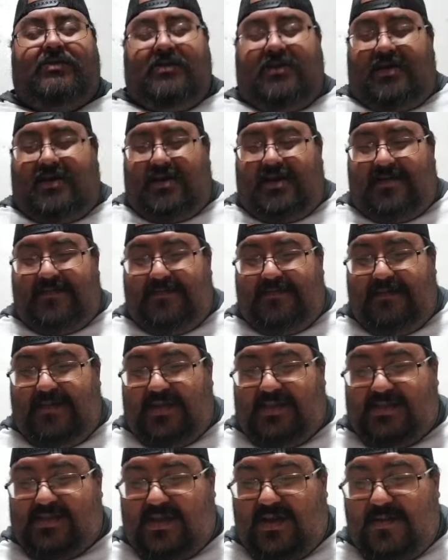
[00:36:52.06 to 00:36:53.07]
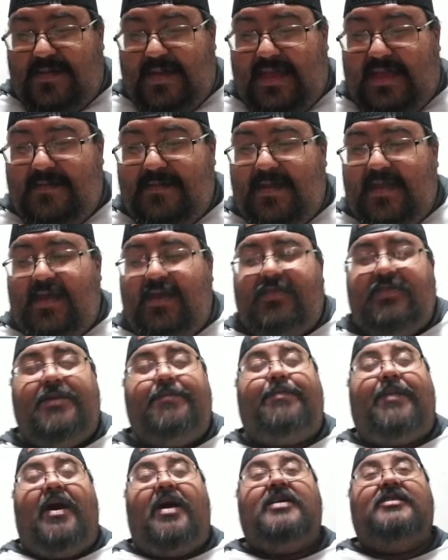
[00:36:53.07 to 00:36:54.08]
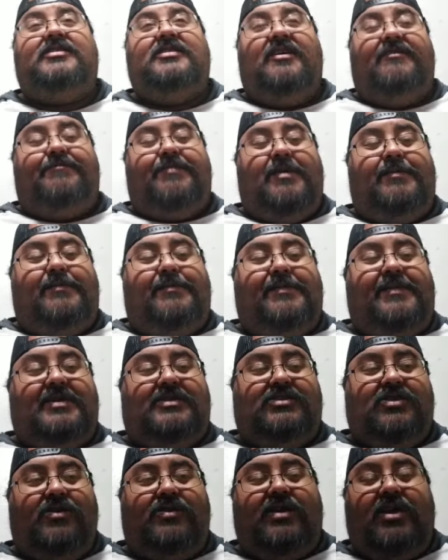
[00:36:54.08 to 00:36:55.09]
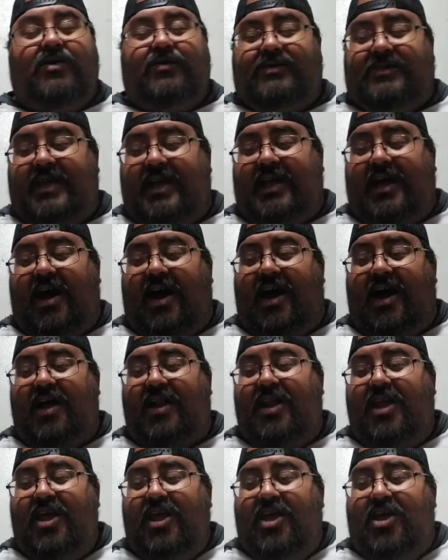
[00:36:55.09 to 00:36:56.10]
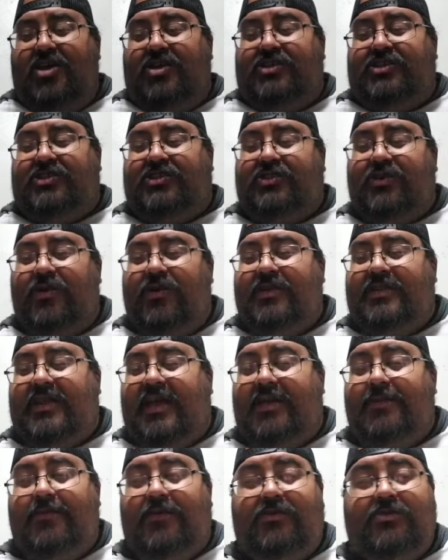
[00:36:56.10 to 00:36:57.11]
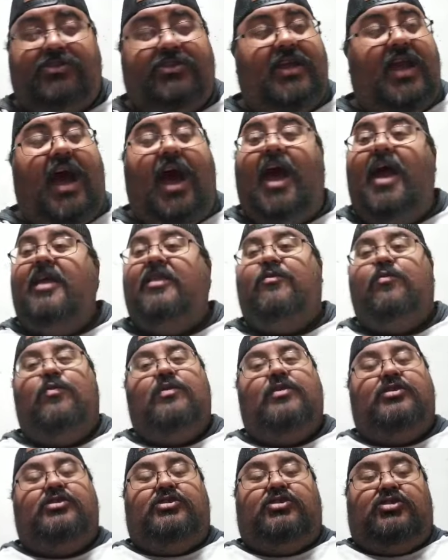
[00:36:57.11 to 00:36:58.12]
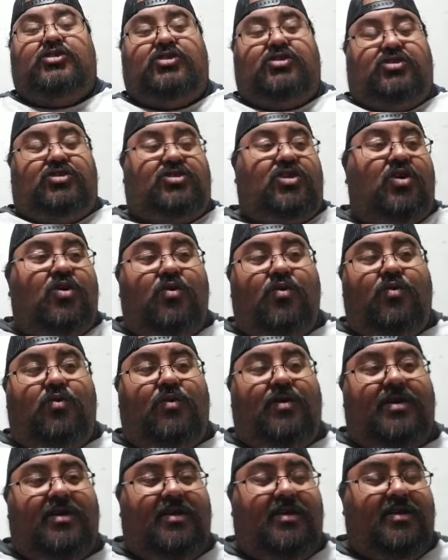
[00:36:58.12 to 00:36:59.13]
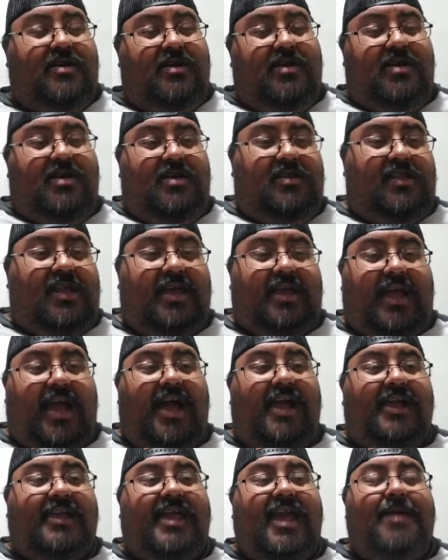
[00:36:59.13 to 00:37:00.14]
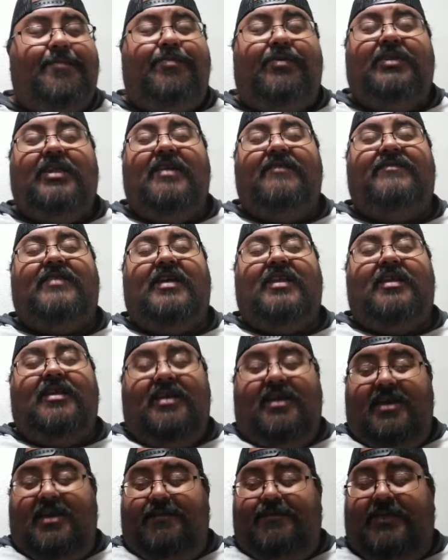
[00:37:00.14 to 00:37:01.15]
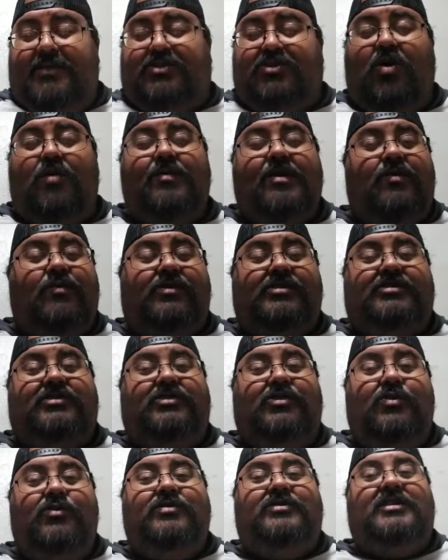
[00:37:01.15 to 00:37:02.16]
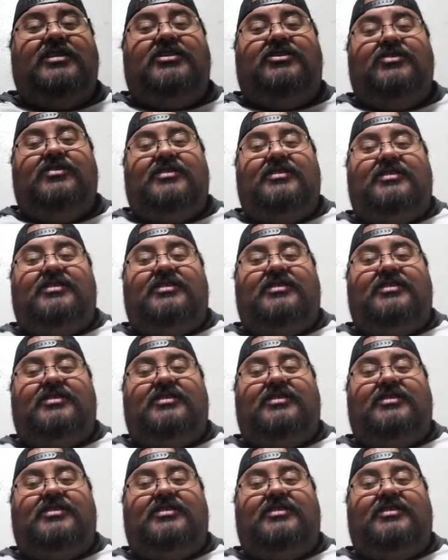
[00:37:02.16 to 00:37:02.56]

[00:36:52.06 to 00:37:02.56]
uh, Mitomi, the boss of PP Tokyo, take on Soy Daimonji. I was so like I can't believe that Mitomi was losing to